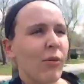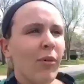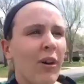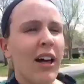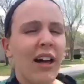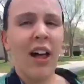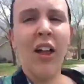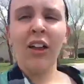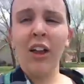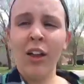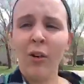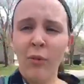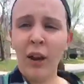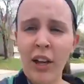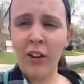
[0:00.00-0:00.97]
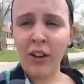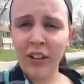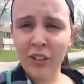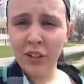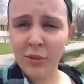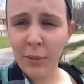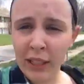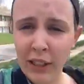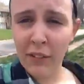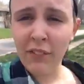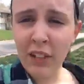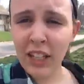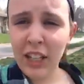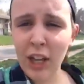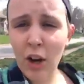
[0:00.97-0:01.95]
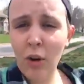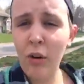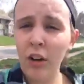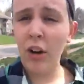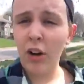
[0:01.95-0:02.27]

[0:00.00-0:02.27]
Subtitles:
well, why don't I just make a video